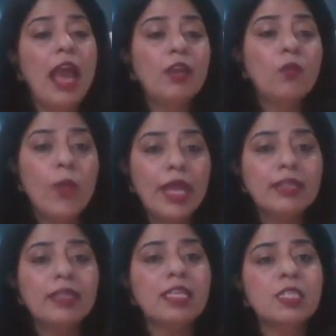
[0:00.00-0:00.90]
And
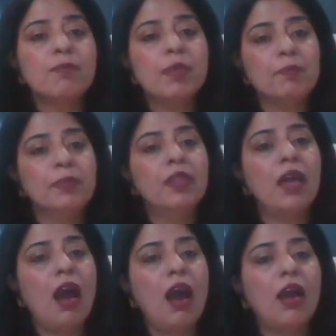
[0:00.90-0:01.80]
when these people
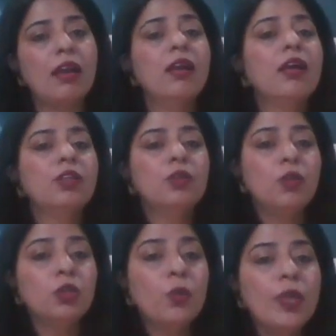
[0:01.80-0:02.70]
are,
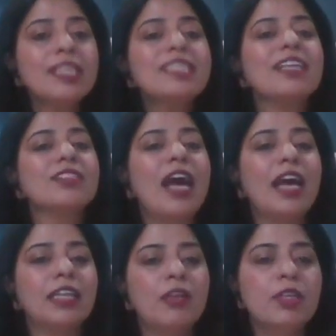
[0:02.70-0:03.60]
doing such
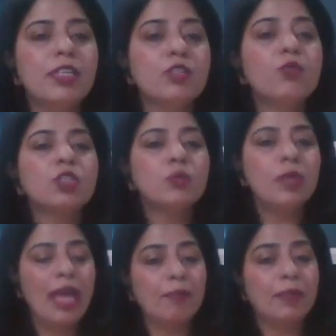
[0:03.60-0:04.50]
activities, what
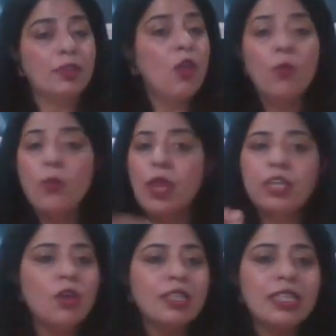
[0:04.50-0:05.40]
will happen? We
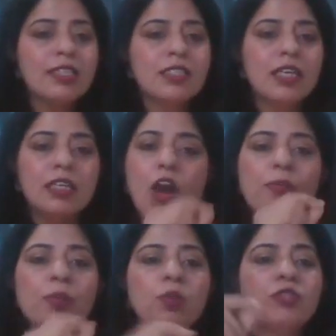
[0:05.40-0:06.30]
are not concerned
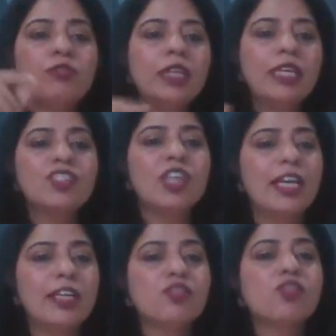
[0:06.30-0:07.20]
how beautifully a
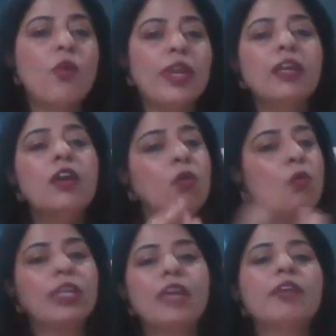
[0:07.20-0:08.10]
child is drawing
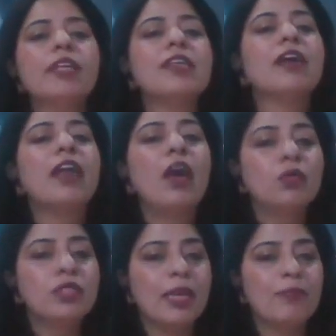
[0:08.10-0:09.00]
whatever is
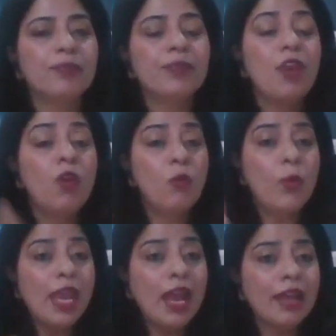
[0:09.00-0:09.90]
around him.
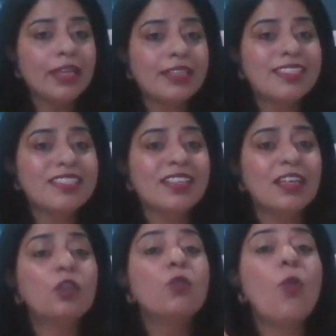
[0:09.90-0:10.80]
We are
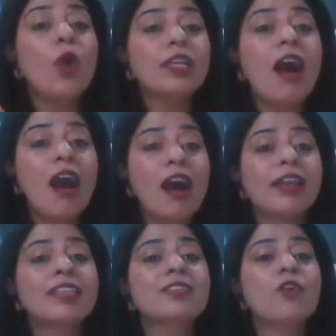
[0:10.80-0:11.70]
concerned what are
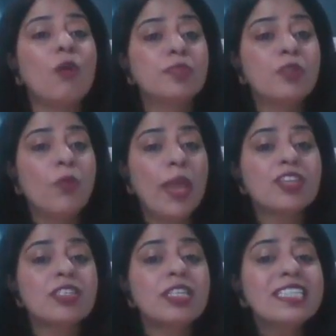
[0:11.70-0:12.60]
his
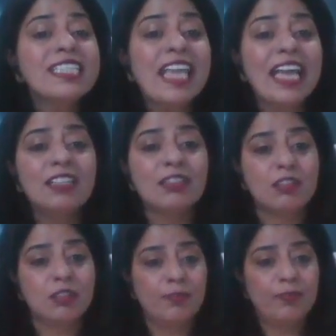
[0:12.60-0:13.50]
observational
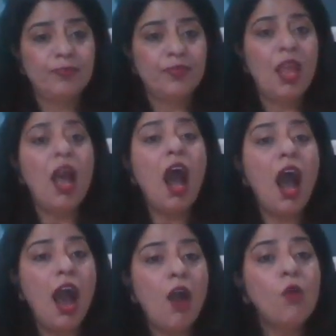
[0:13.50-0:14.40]
skills,
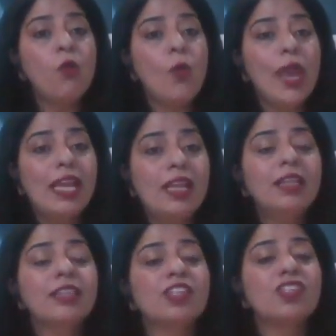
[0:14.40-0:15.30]
how well
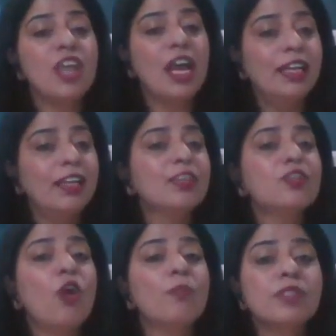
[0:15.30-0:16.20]
the child
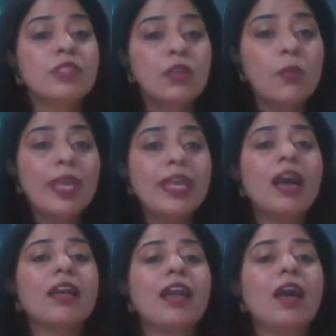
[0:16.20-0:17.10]
is observing
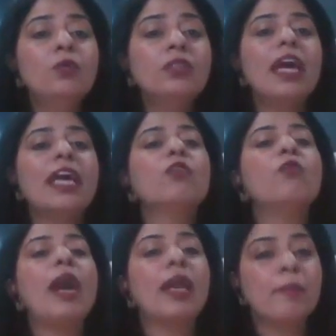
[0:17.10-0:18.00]
around the
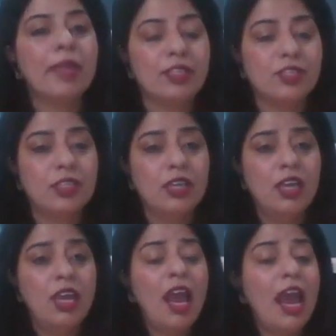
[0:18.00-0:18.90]
environment.
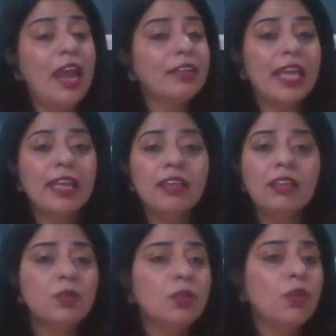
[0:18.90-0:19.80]
And
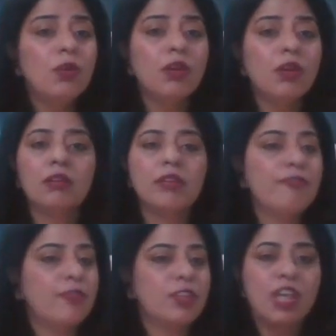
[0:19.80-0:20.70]
then,
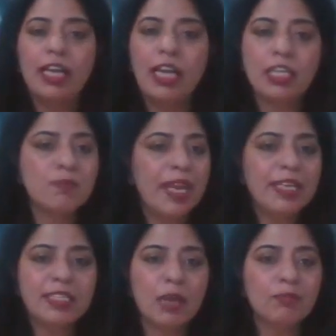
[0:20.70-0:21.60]
if a child has
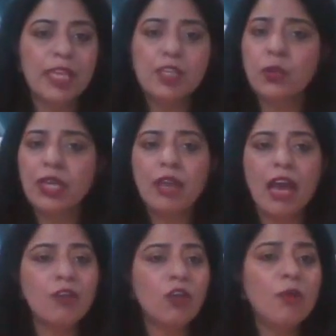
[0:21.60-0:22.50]
made something, you can
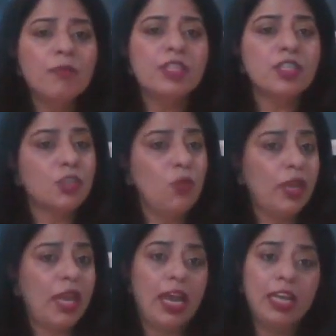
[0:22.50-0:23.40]
have a competition.
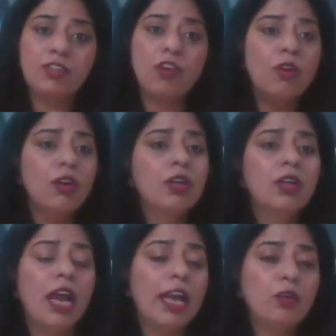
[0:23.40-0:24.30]
Okay,
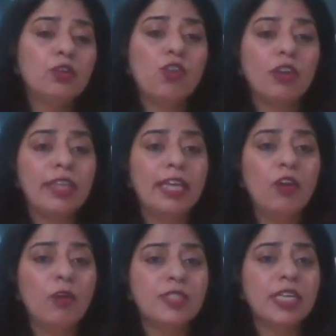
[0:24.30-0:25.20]
I could draw
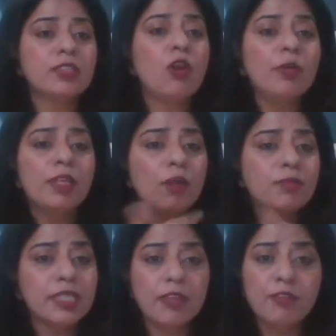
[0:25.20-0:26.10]
10 objects. How many
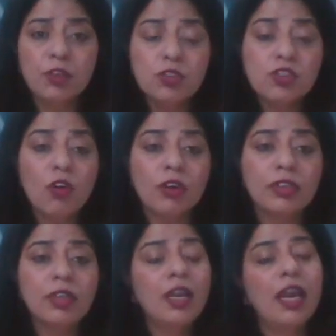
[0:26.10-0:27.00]
objects have you
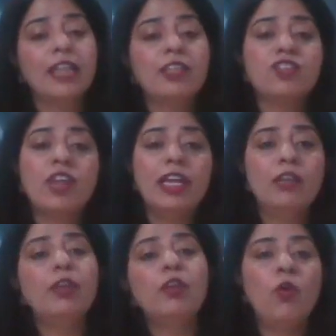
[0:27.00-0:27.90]
drawn? And the
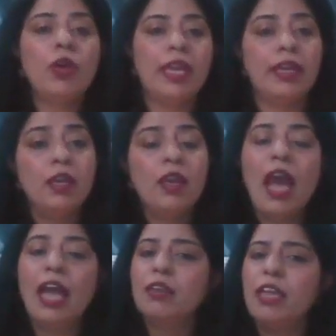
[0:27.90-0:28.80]
child will, okay.
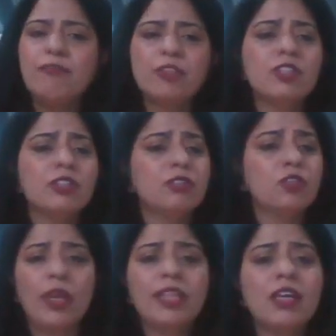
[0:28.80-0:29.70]
And if the
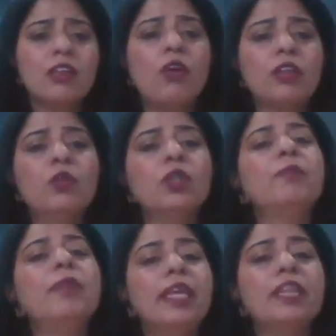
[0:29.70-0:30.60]
drawings are not
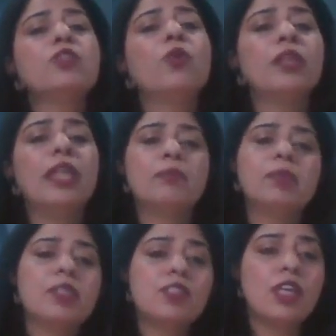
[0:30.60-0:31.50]
good, please don't
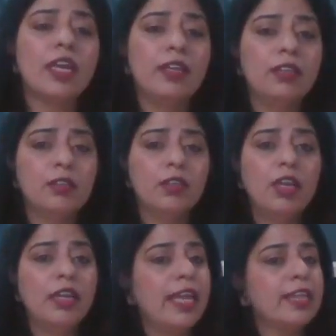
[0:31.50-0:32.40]
label the child.
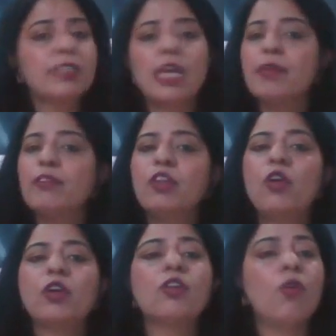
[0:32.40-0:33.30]
Next time he will
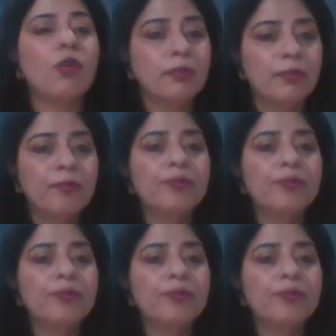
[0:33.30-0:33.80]
not draw.